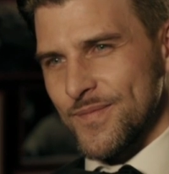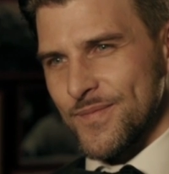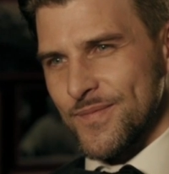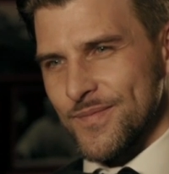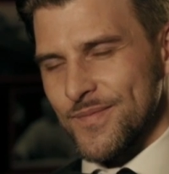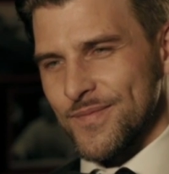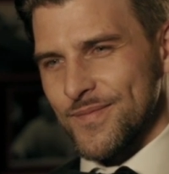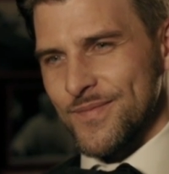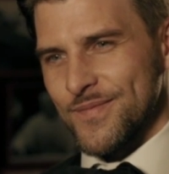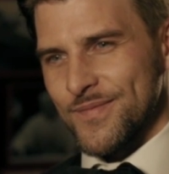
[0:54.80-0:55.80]

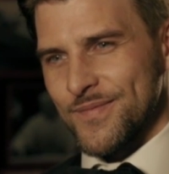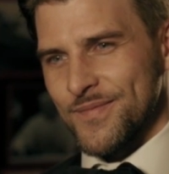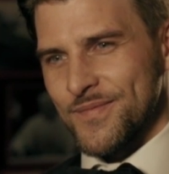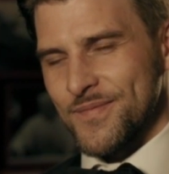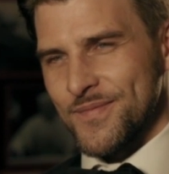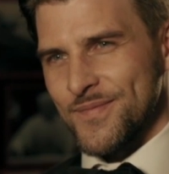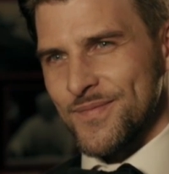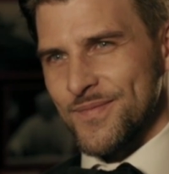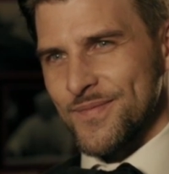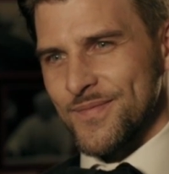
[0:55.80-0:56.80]

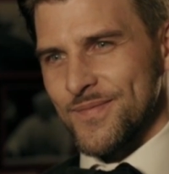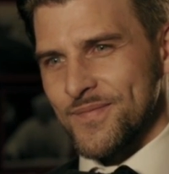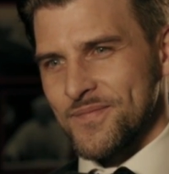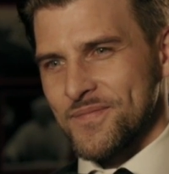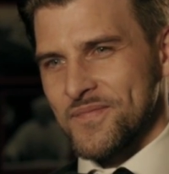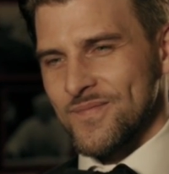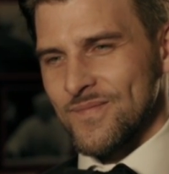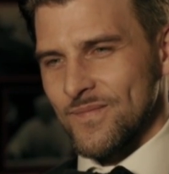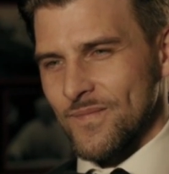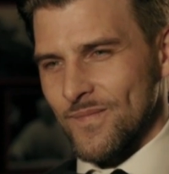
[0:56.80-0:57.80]

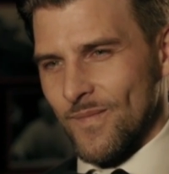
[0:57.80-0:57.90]
This person isn't speaking.